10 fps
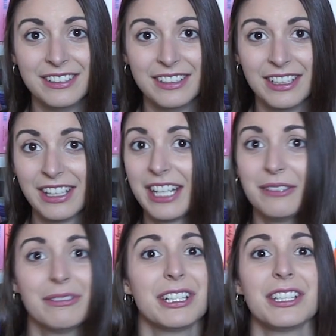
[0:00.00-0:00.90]

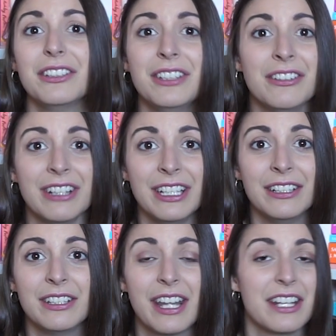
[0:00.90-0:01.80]
Elaine, what are you
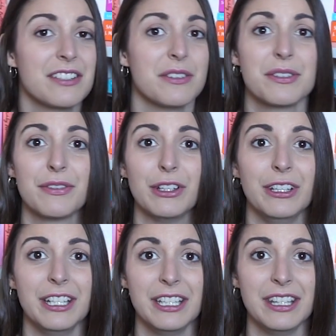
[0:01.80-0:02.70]
doing that is useful
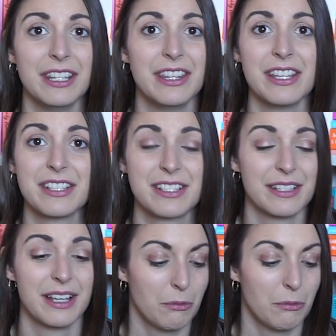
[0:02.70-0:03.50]
in this?